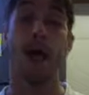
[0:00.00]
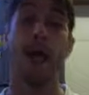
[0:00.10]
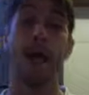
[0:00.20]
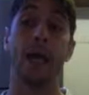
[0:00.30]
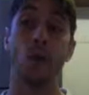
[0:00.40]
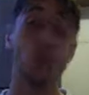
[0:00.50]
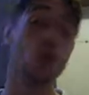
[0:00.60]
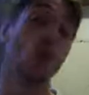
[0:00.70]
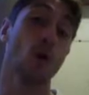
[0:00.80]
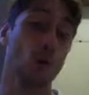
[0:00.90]
and we
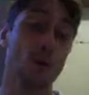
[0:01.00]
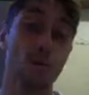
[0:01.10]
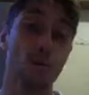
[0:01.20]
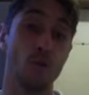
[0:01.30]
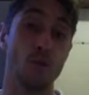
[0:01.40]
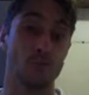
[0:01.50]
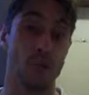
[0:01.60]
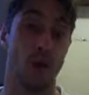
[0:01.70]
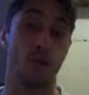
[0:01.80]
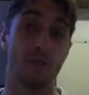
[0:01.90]
work with
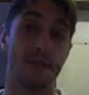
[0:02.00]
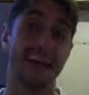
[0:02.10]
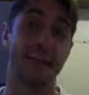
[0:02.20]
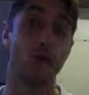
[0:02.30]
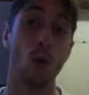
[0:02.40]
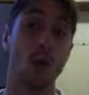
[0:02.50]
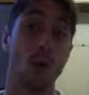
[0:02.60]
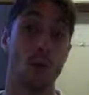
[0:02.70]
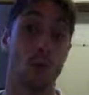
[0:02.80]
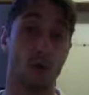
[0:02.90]
Infusionsoft at no
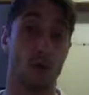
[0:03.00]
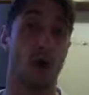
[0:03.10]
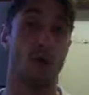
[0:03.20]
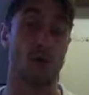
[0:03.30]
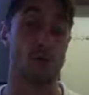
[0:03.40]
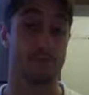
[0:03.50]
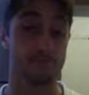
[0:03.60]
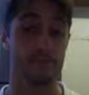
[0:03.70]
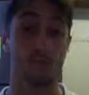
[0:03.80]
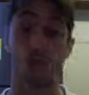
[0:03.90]
additional cost.
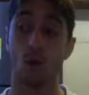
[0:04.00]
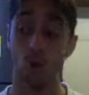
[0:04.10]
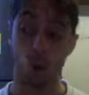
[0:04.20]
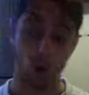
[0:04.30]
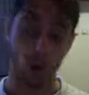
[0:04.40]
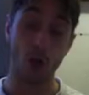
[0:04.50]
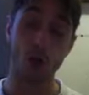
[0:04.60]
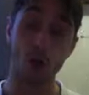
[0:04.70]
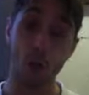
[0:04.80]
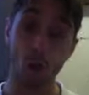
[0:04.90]
Cool.
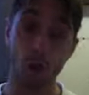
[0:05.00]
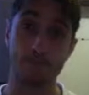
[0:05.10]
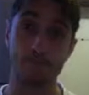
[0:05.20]
Entreport.